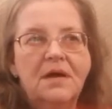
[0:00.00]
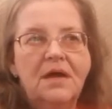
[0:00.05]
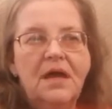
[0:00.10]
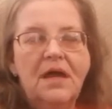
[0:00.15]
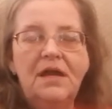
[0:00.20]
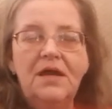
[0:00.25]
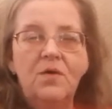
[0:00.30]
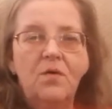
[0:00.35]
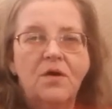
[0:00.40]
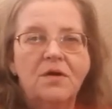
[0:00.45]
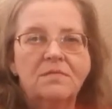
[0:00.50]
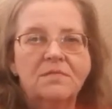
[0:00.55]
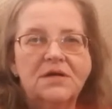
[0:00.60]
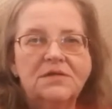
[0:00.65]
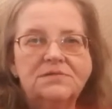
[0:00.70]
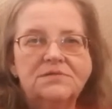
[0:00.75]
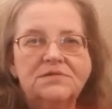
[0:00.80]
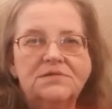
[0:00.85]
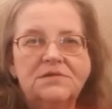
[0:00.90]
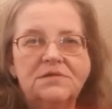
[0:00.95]
any
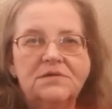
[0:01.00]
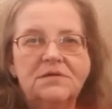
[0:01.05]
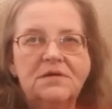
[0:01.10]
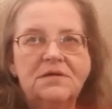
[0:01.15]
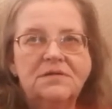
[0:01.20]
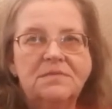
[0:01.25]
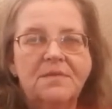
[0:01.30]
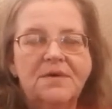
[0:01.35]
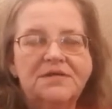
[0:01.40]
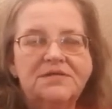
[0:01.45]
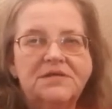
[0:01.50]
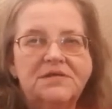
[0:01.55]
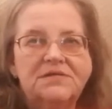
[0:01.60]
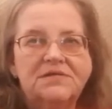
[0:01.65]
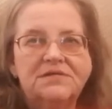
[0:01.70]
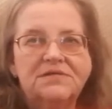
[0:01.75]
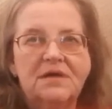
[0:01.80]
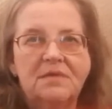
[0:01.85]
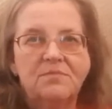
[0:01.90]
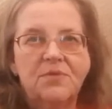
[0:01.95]
ornaments in the month of
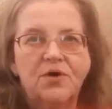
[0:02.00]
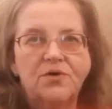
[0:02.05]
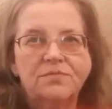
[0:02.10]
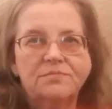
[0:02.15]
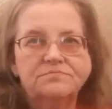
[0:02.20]
December.